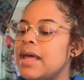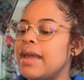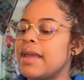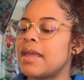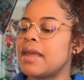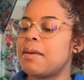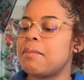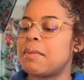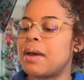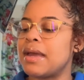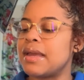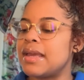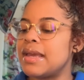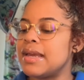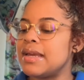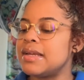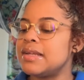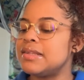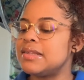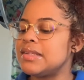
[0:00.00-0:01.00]
In my
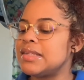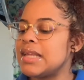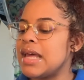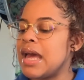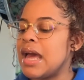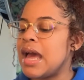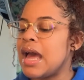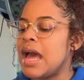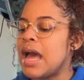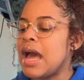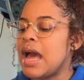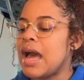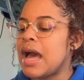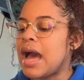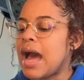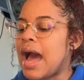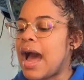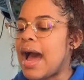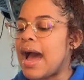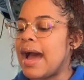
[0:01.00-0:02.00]
case,
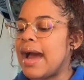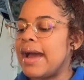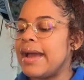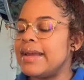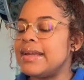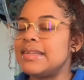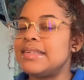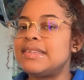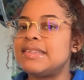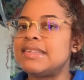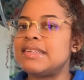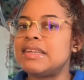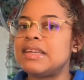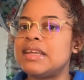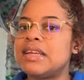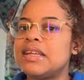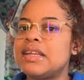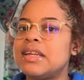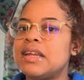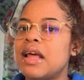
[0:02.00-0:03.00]
I
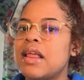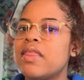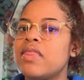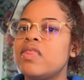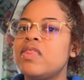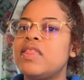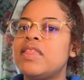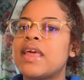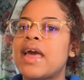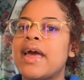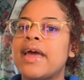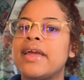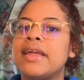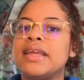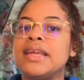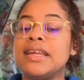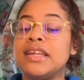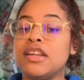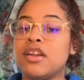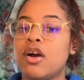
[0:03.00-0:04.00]
seen that
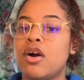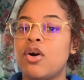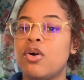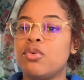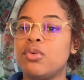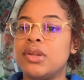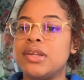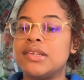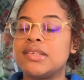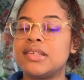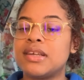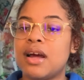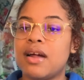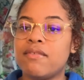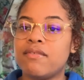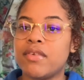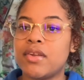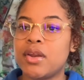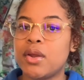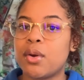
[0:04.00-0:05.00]

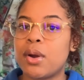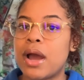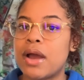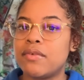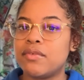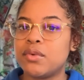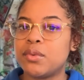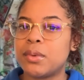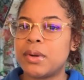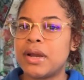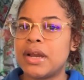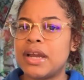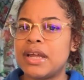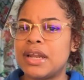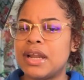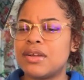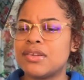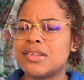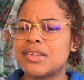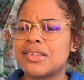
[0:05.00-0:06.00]
Onision video everywhere,
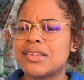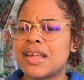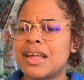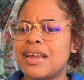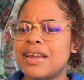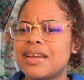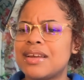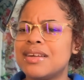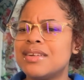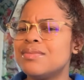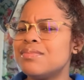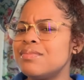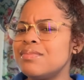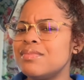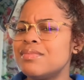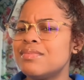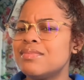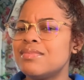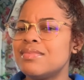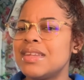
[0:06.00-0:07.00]
and I was just like
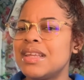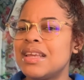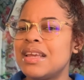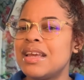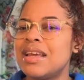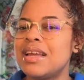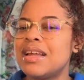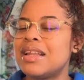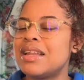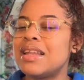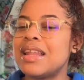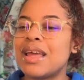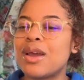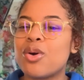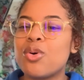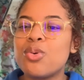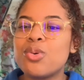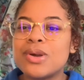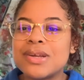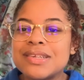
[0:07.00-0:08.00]

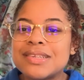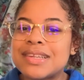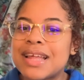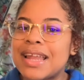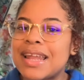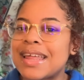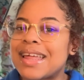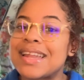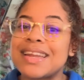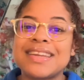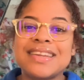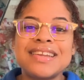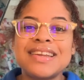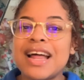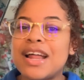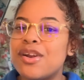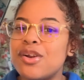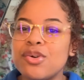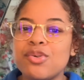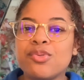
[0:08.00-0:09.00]
who is that? I did
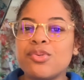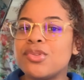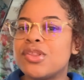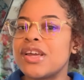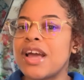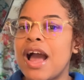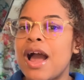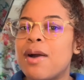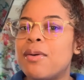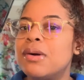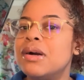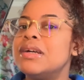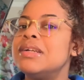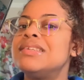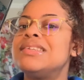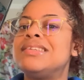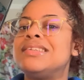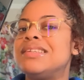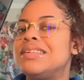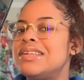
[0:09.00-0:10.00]
not know who the guy
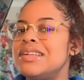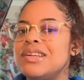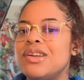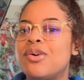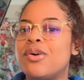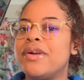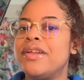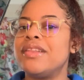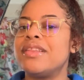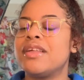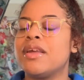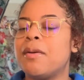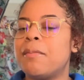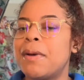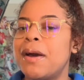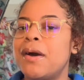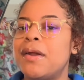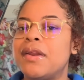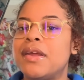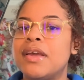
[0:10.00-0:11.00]
was, didn't know anything
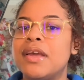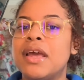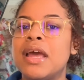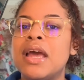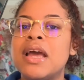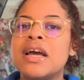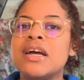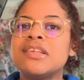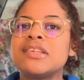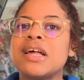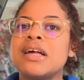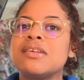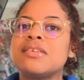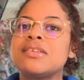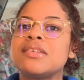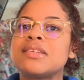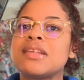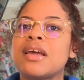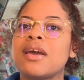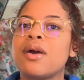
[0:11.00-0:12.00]
about it. So I was
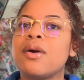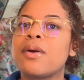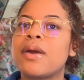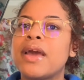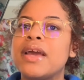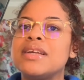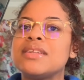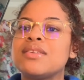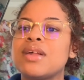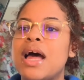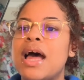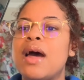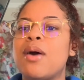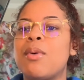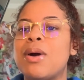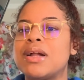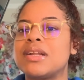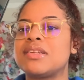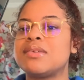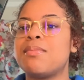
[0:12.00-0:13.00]
just like, okay, so I had
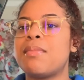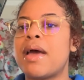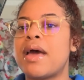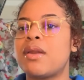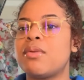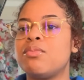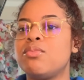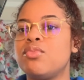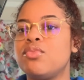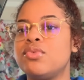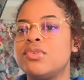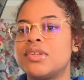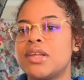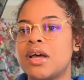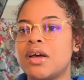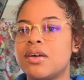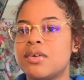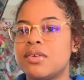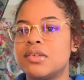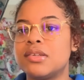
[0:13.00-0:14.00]
watched Madame
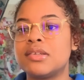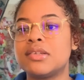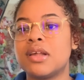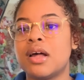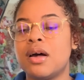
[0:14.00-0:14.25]
Muzel's